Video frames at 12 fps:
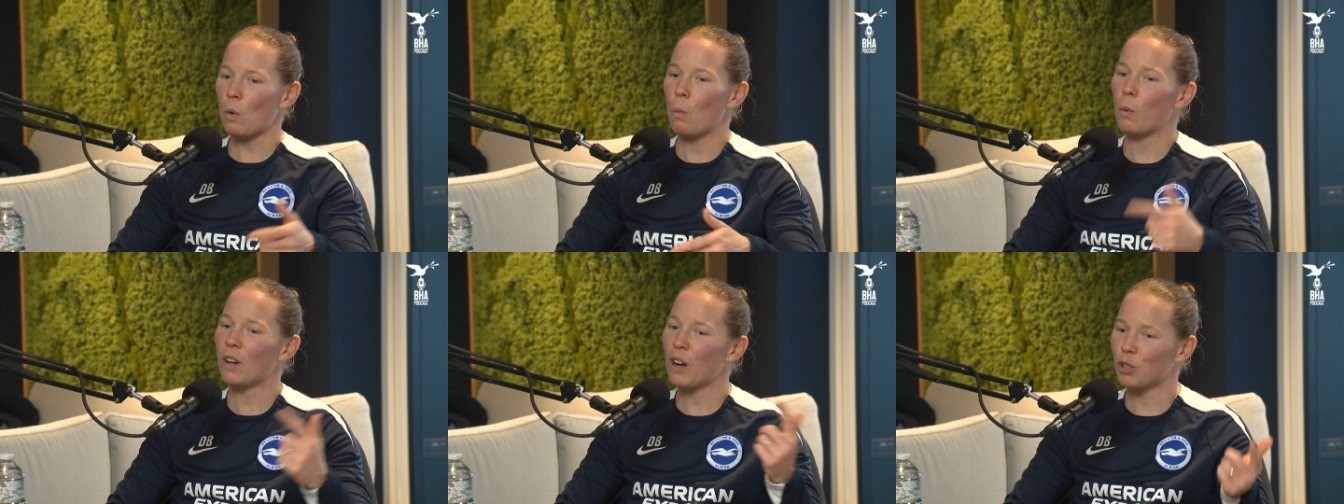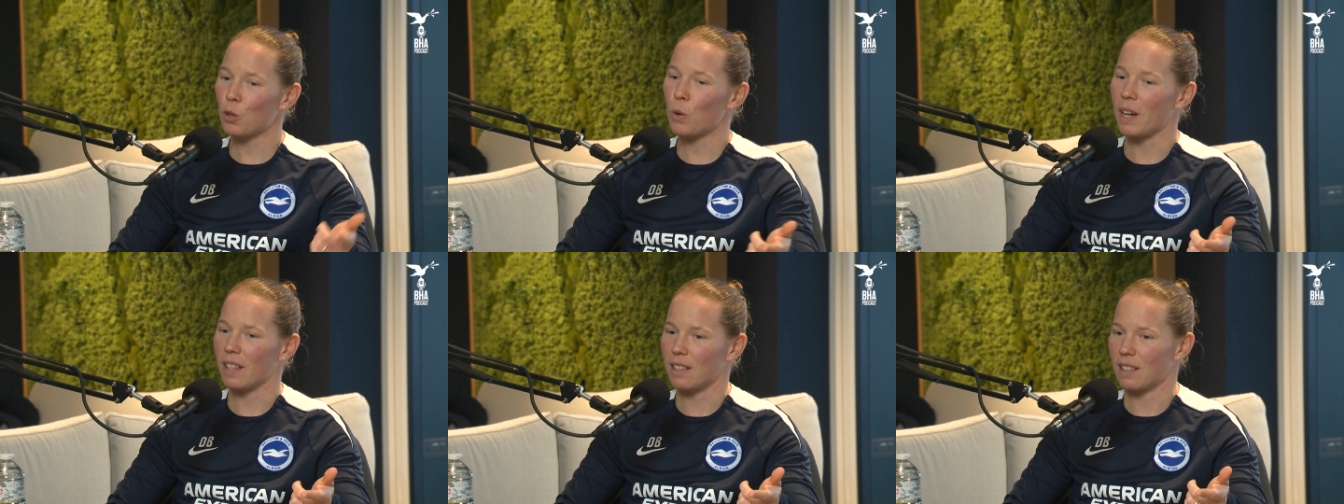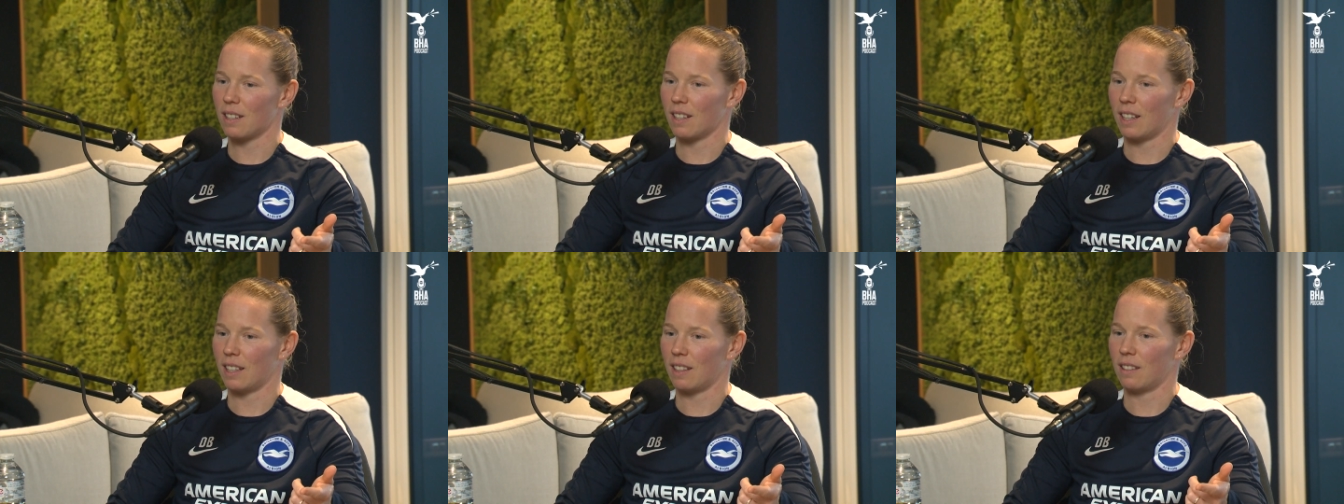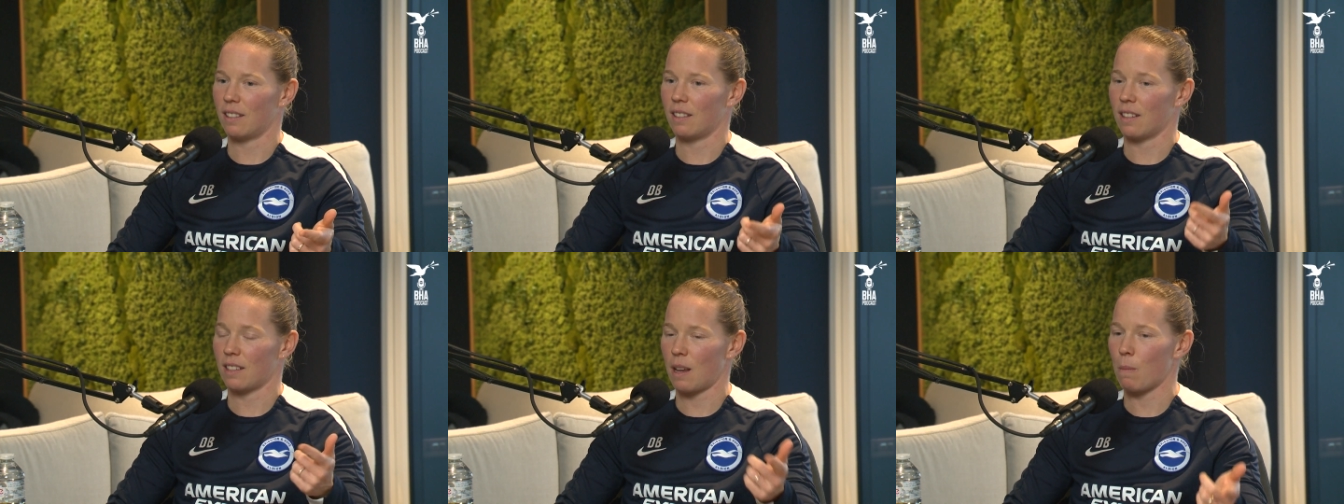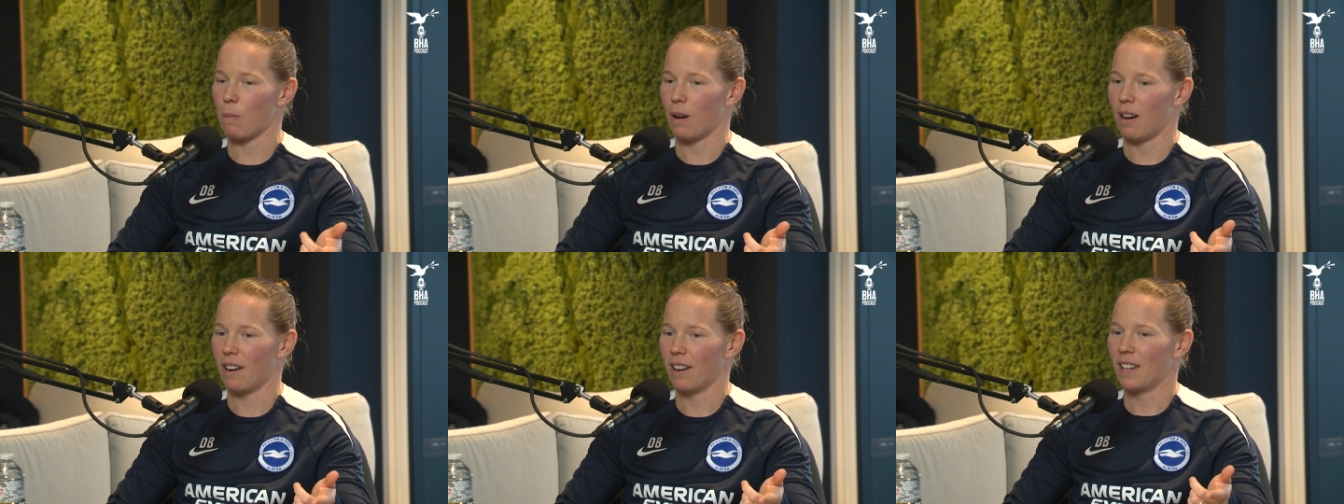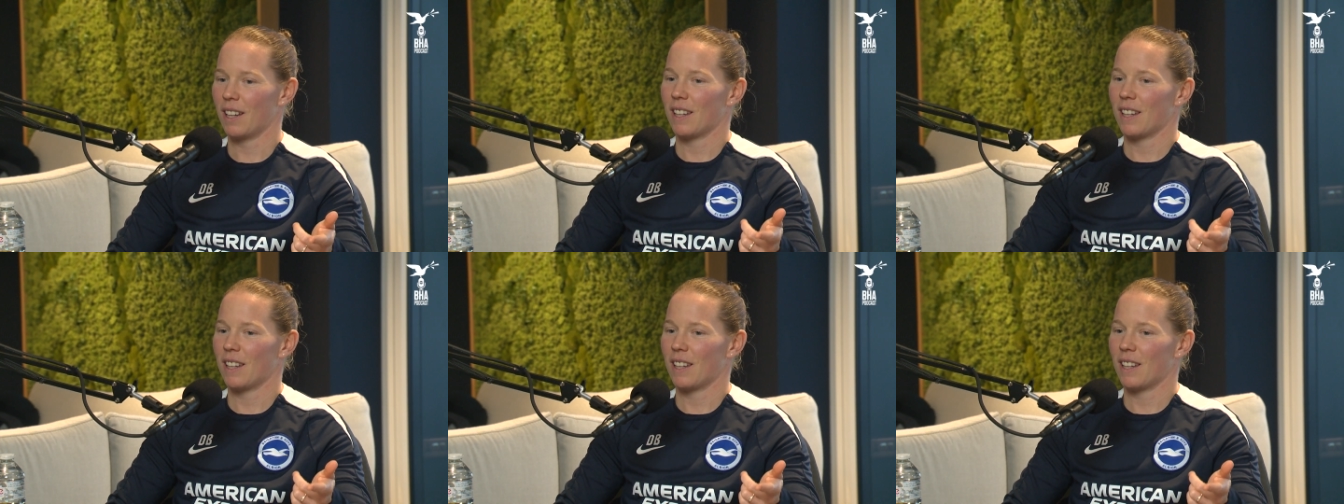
when I joined in December,